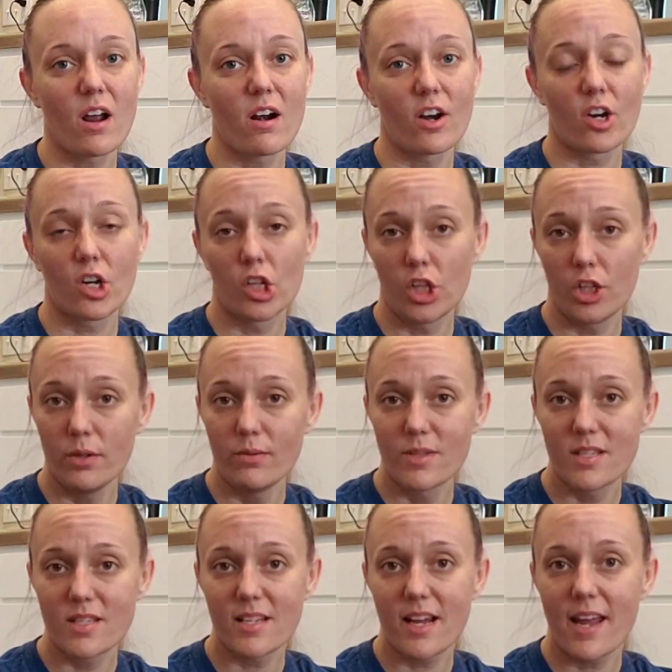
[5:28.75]
on our
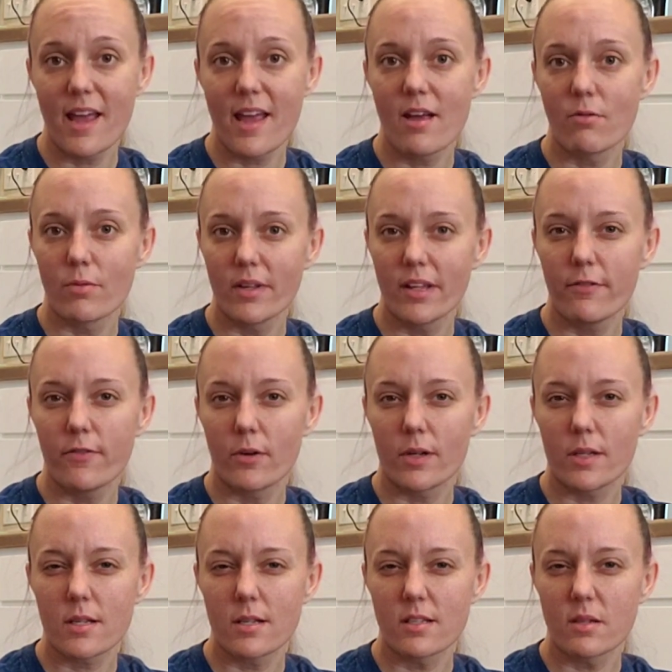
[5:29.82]
glutes and really
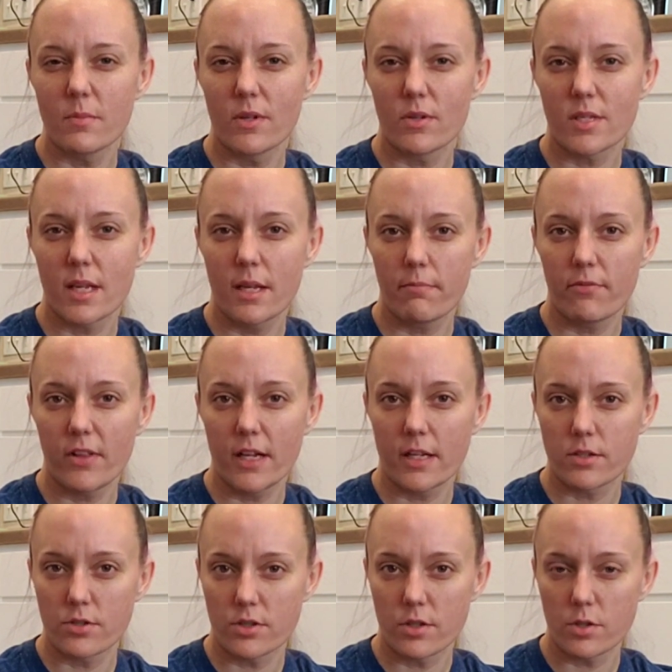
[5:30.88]
focus on some of those hip
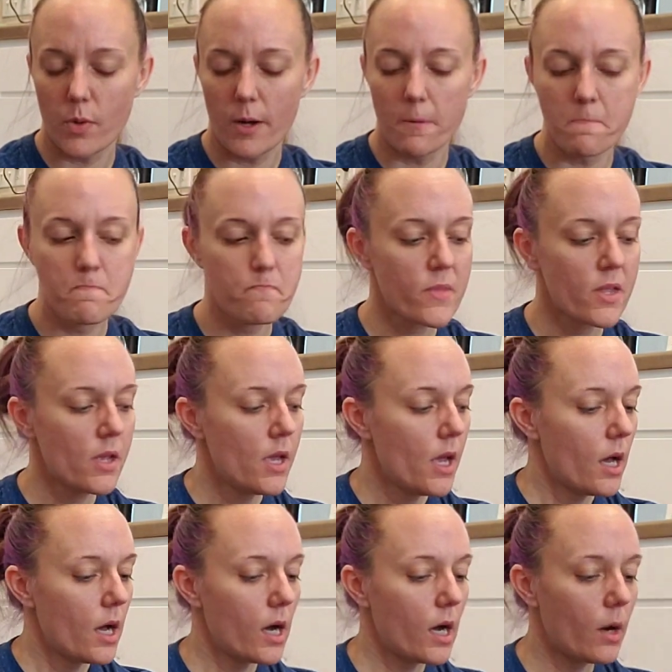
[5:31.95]
flexors as well.
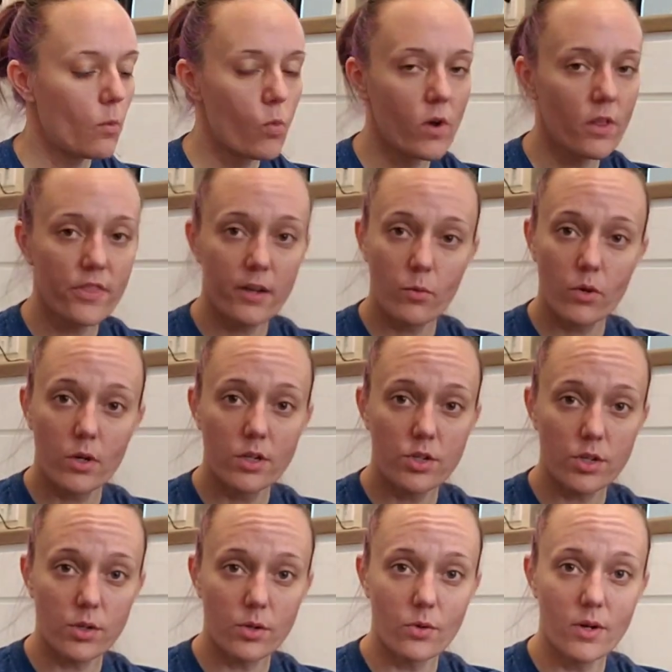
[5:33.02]
One thing we're gonna
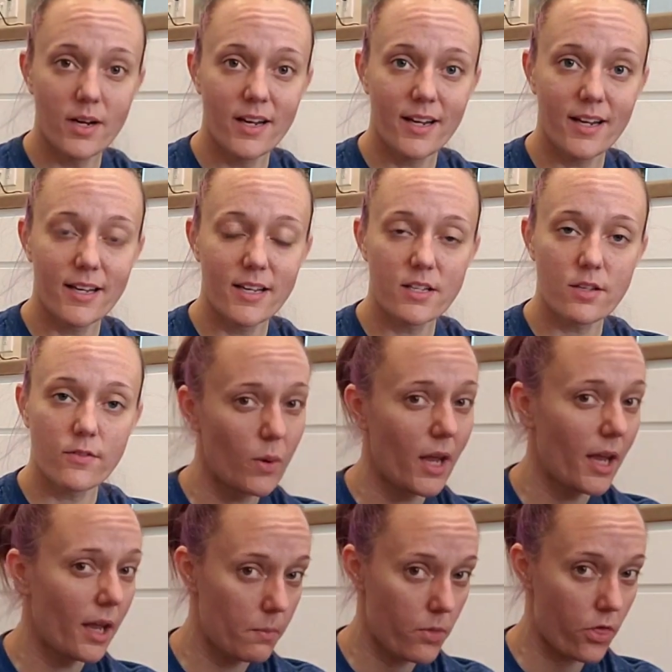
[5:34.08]
do is if you
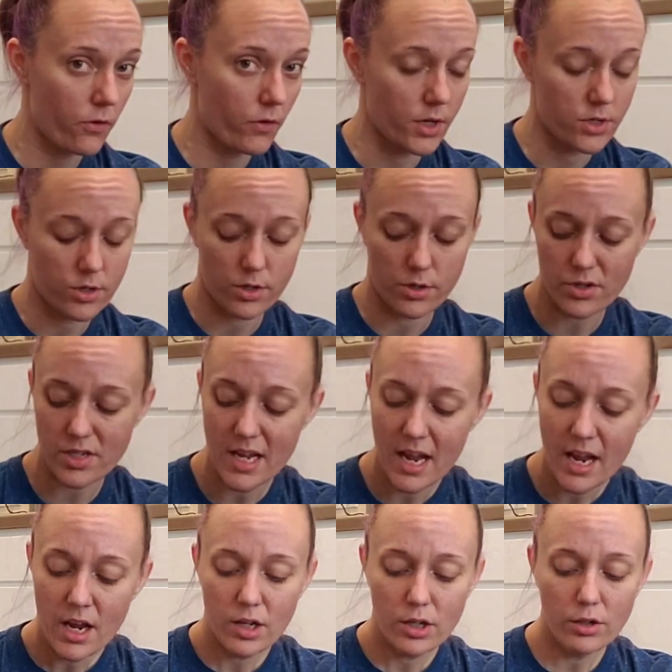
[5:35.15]
go hip thrusters,
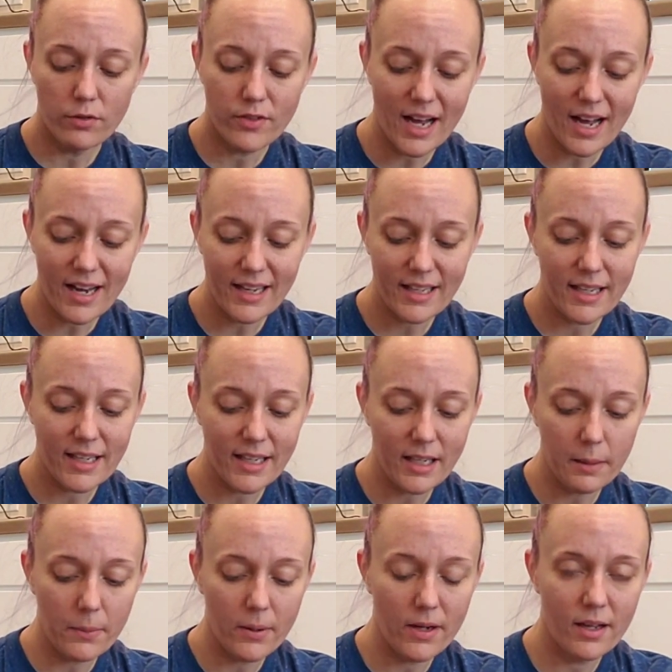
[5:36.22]
you've gotta
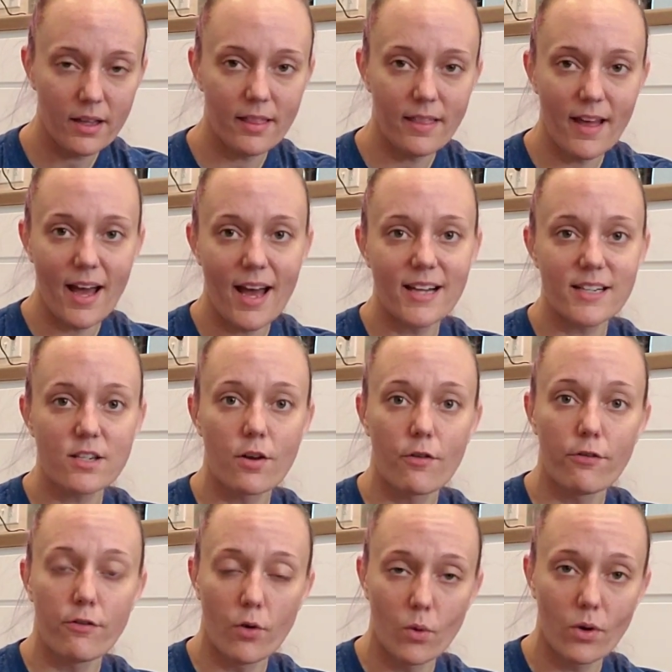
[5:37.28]
keep that
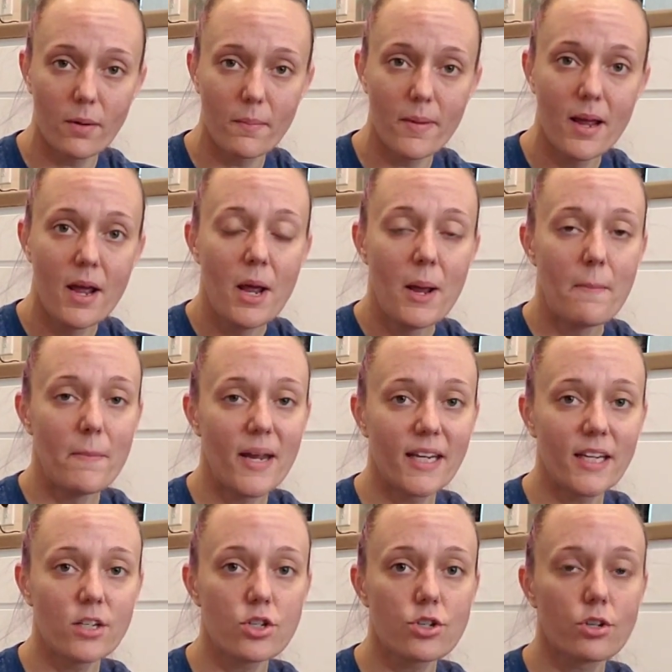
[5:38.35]
form,
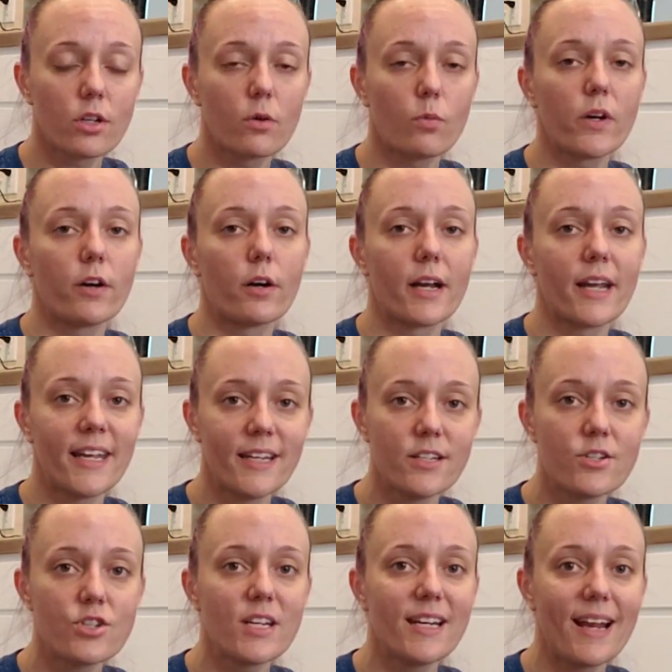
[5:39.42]
making sure that we are
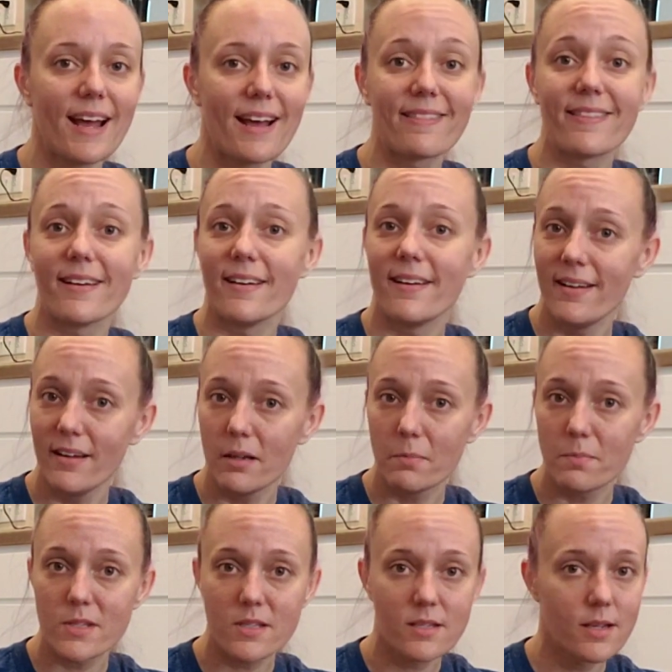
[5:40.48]
hinging at the
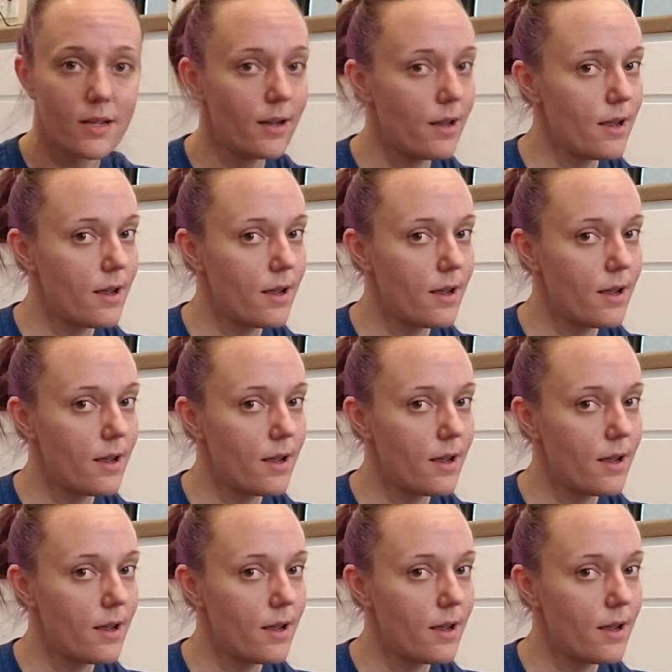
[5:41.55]
hips,